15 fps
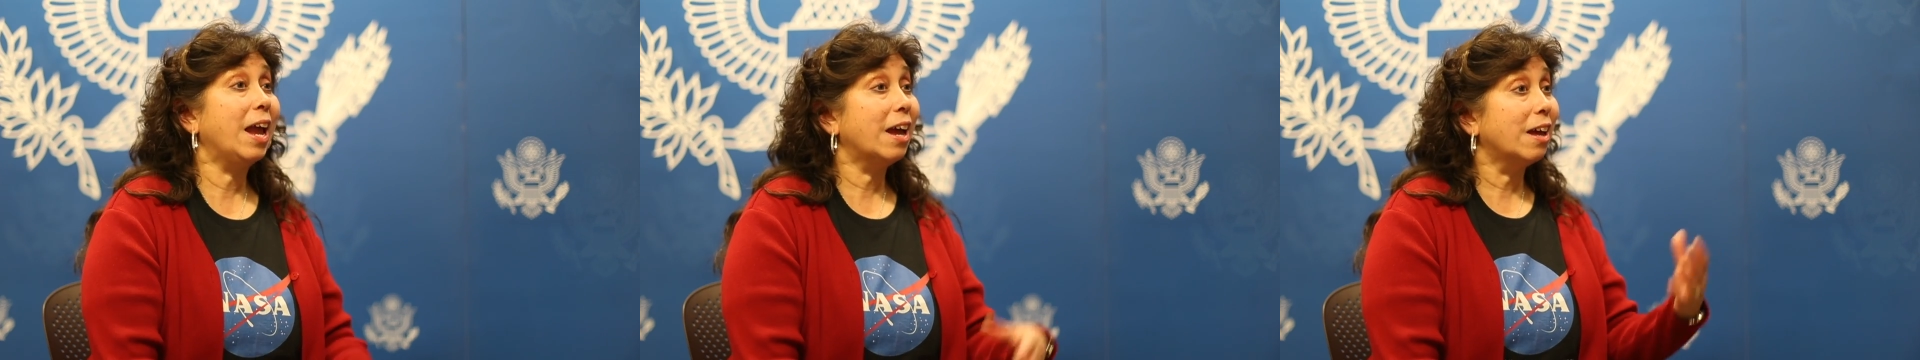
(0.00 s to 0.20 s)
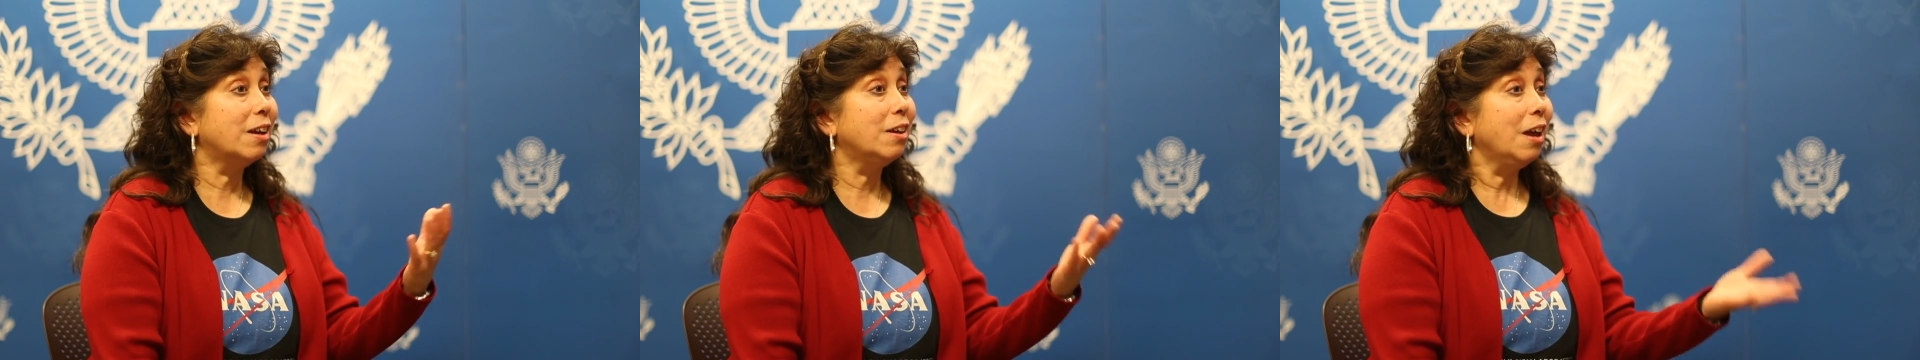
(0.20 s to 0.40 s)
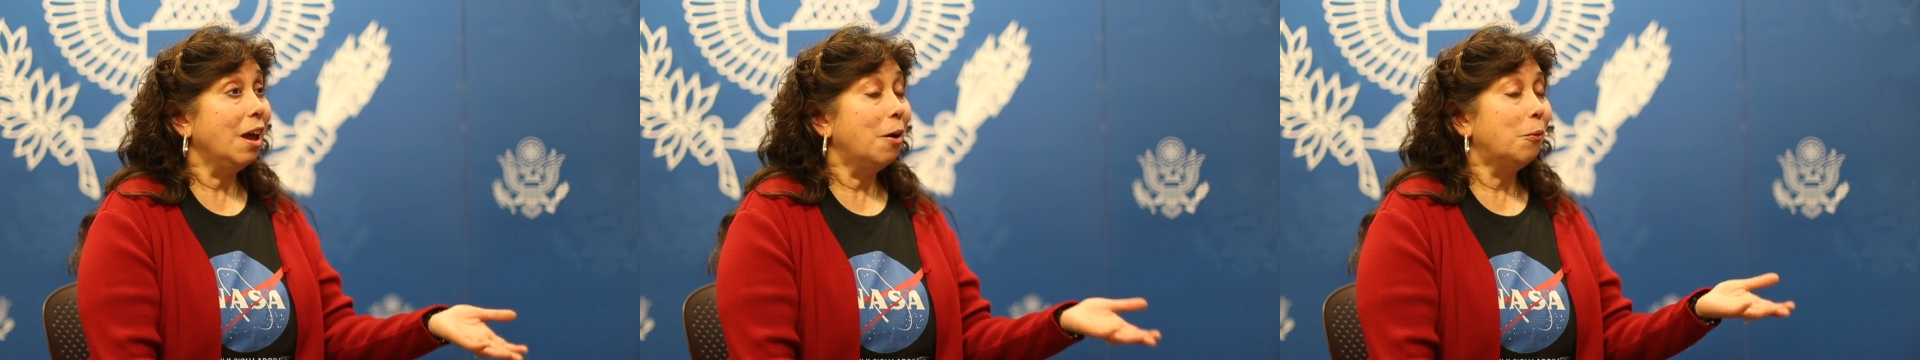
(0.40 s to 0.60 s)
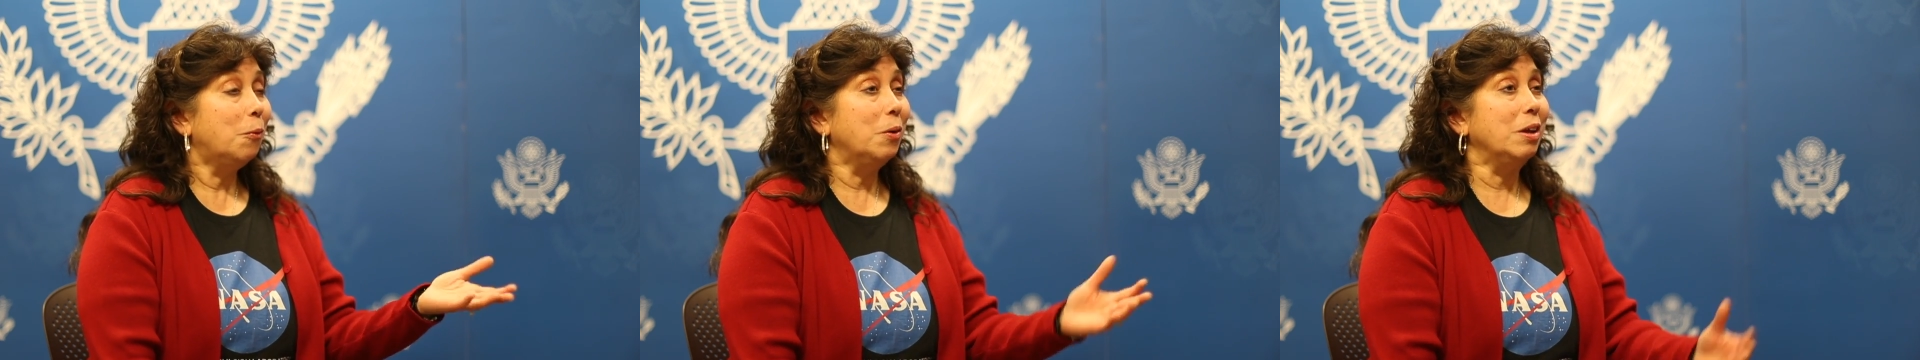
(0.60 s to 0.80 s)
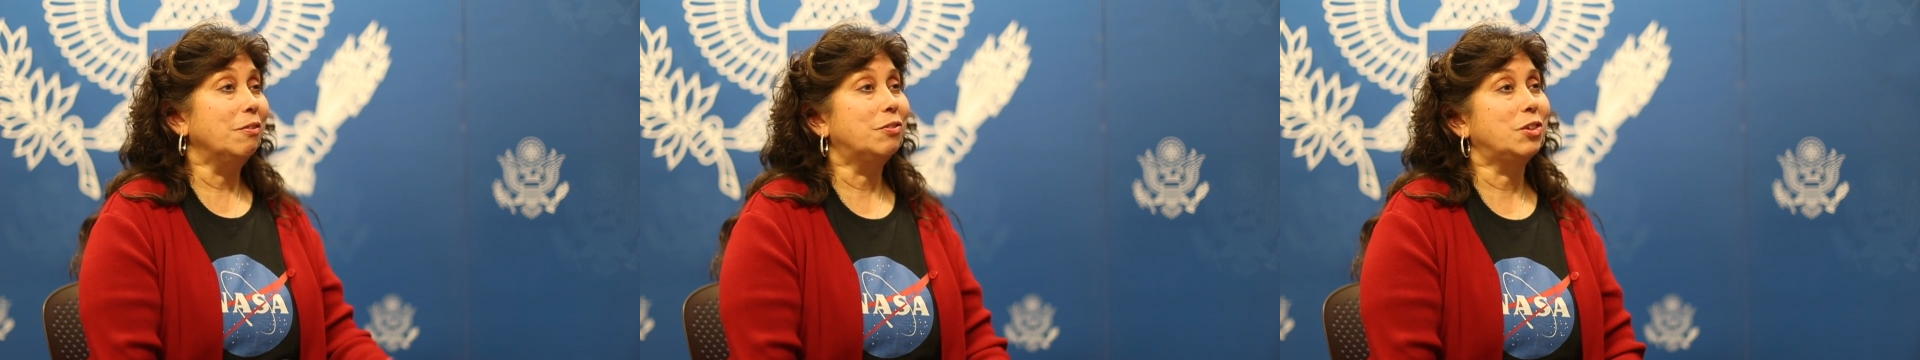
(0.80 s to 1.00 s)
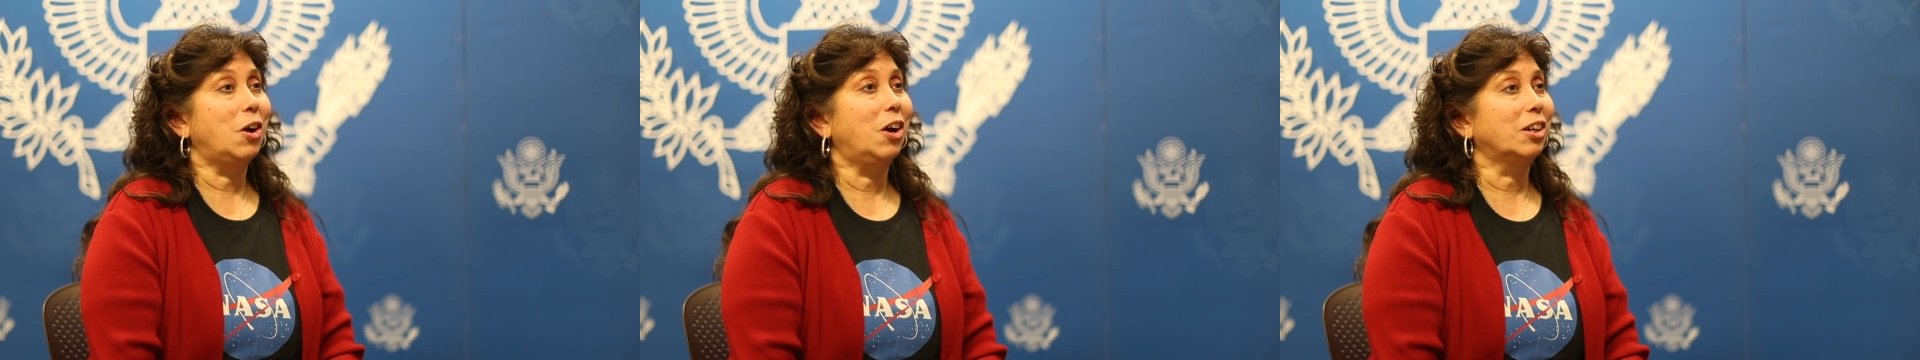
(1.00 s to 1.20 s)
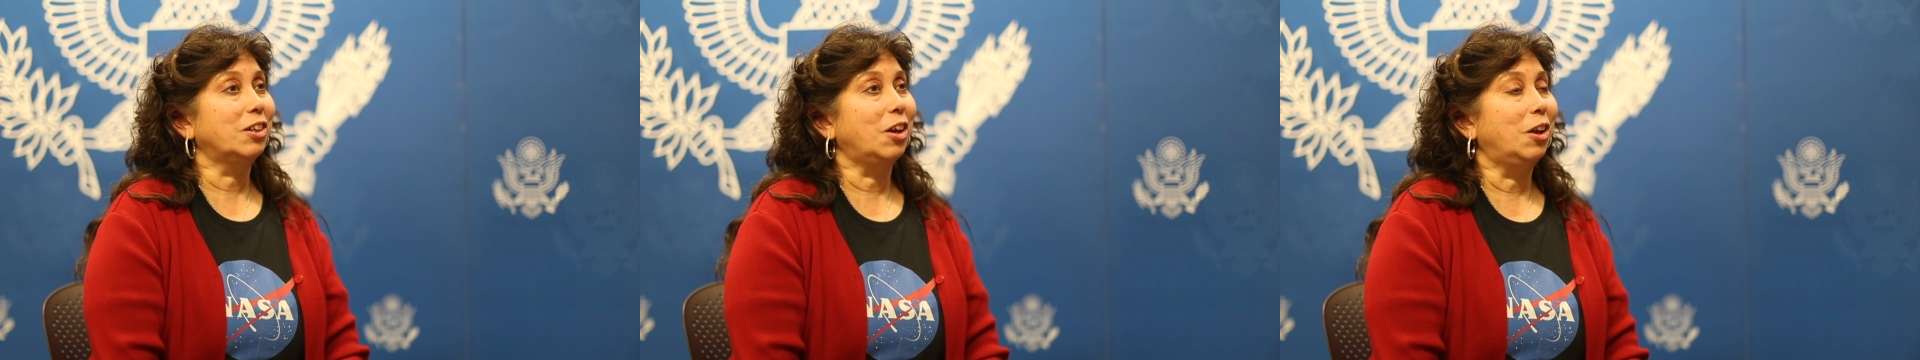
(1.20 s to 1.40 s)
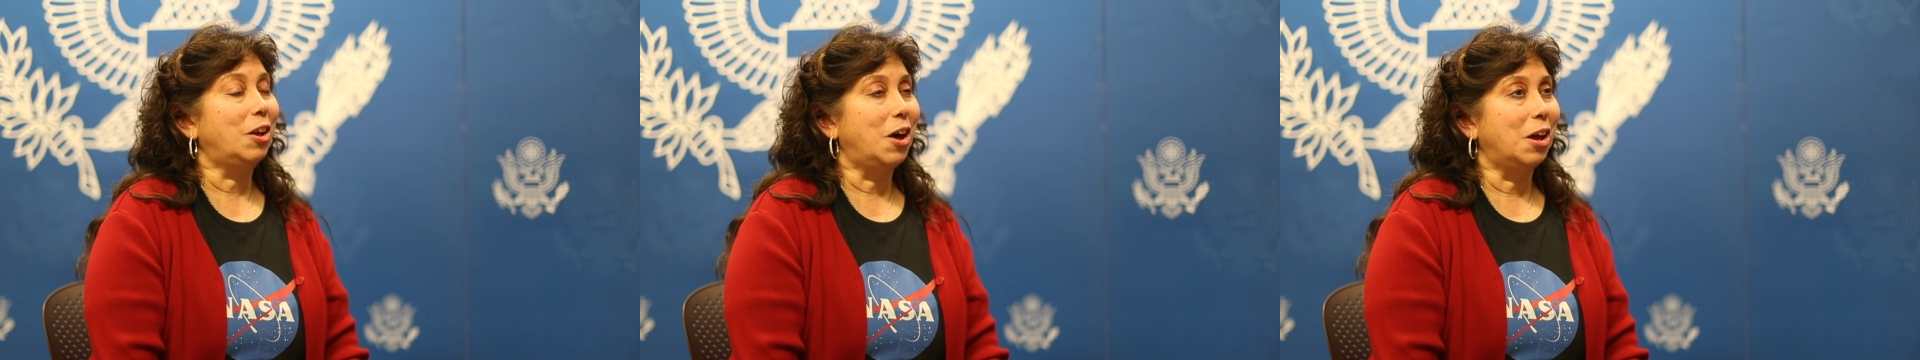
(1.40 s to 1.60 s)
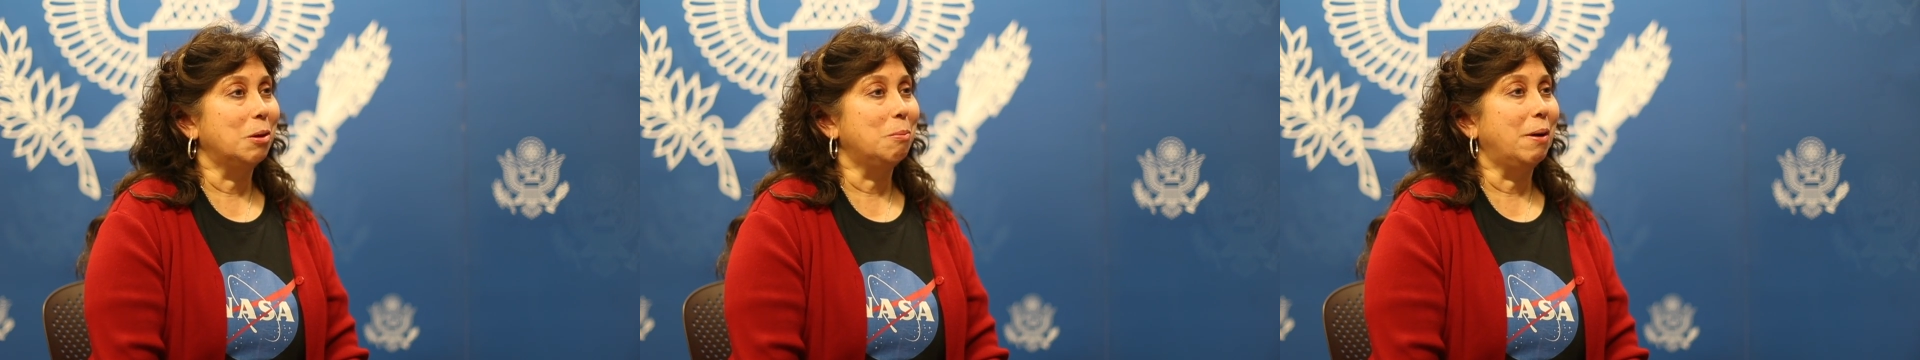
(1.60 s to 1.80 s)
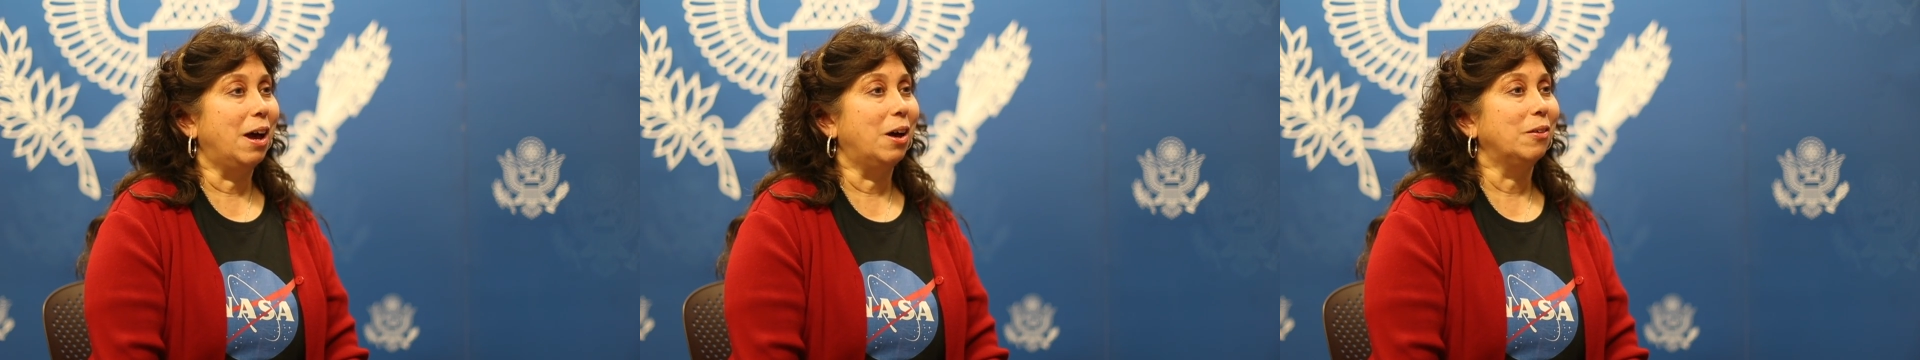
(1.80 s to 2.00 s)
And we've talked a lot
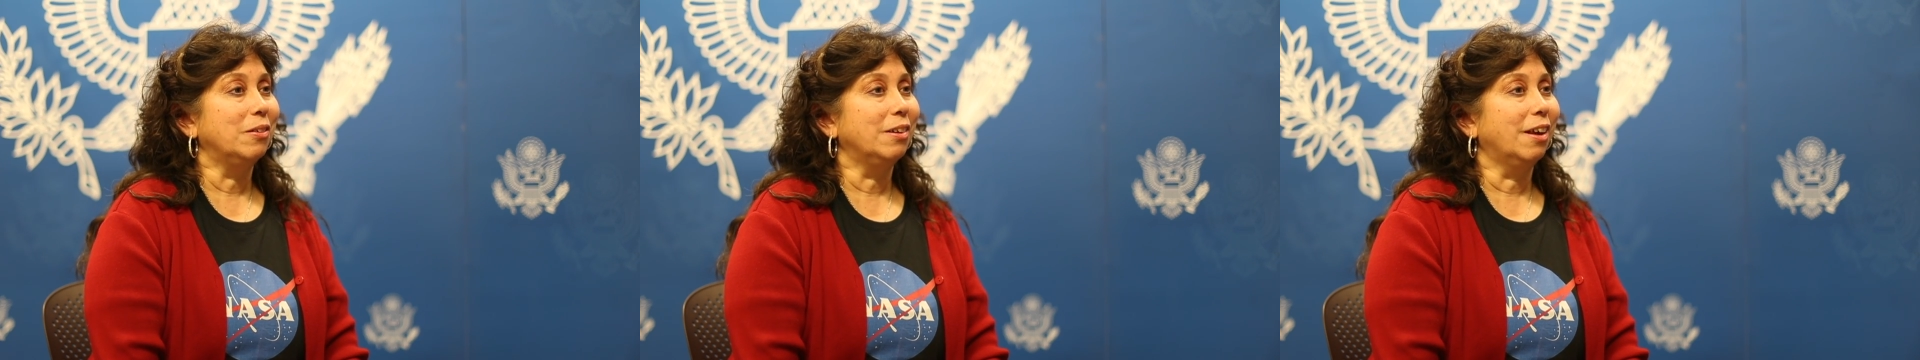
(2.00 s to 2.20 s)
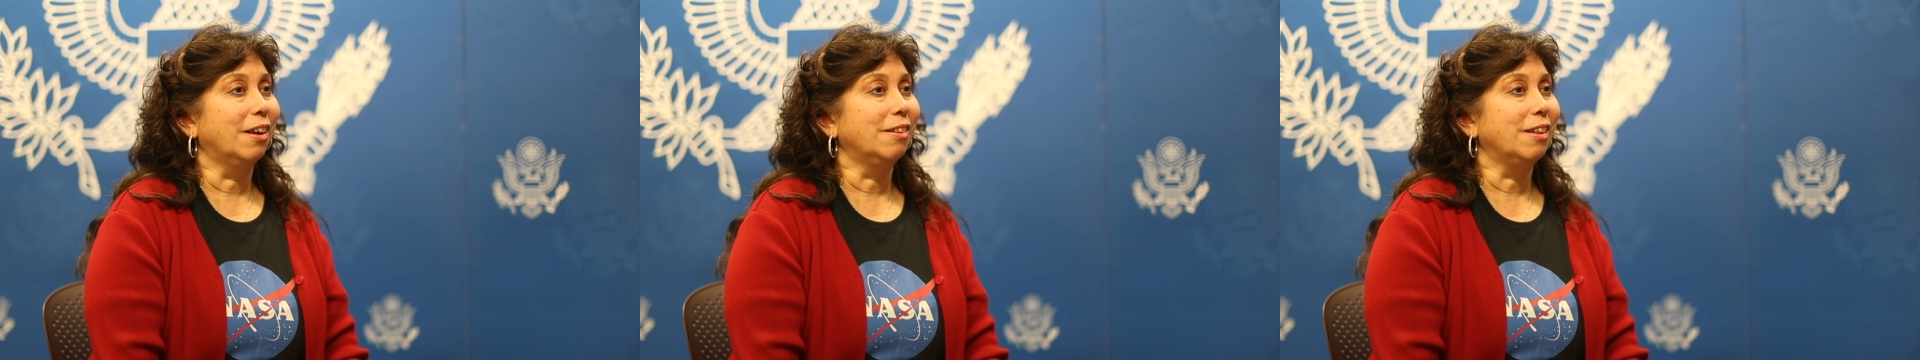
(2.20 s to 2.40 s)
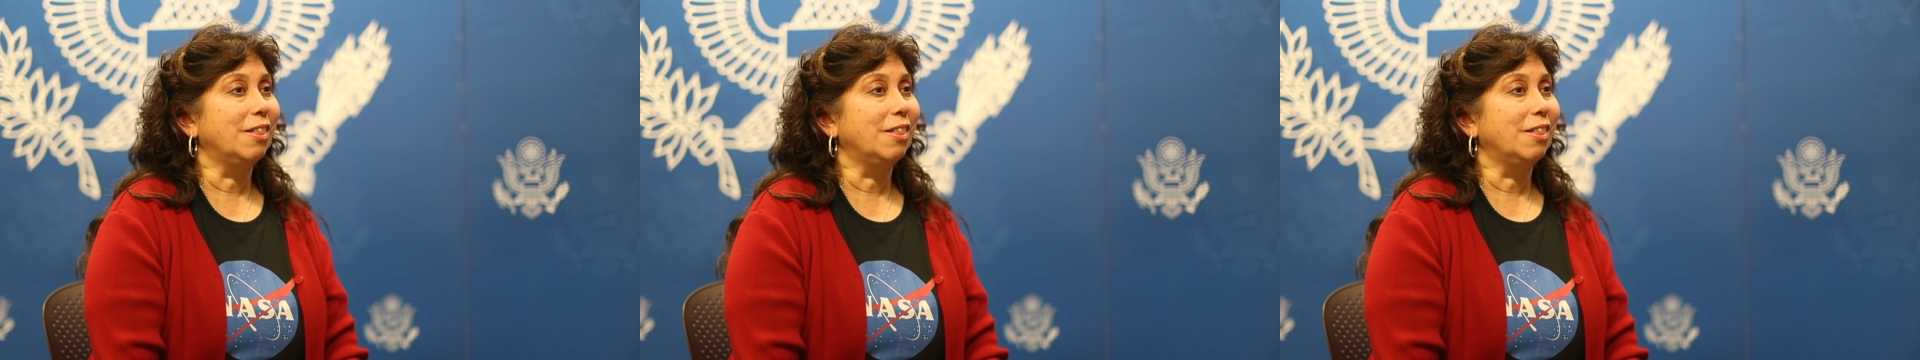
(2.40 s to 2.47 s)
about uh,